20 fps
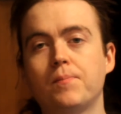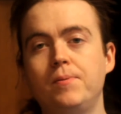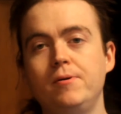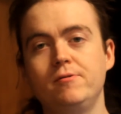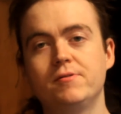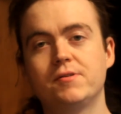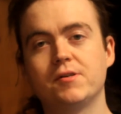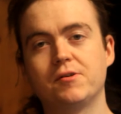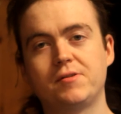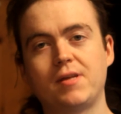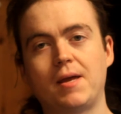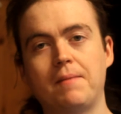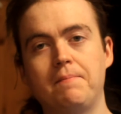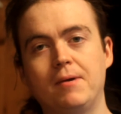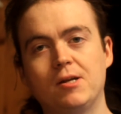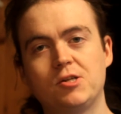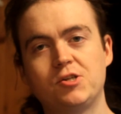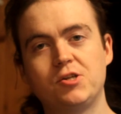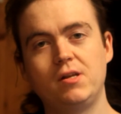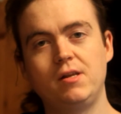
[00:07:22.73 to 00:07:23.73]
Puzo's
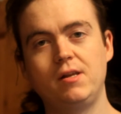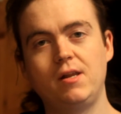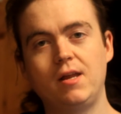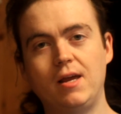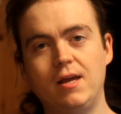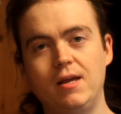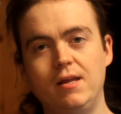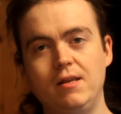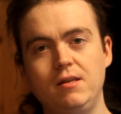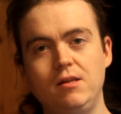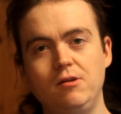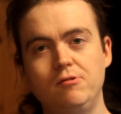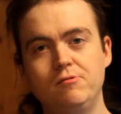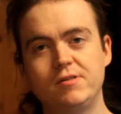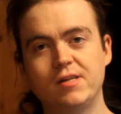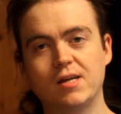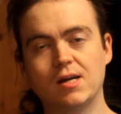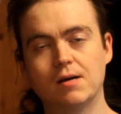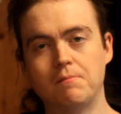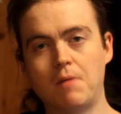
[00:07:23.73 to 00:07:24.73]
ambition in using a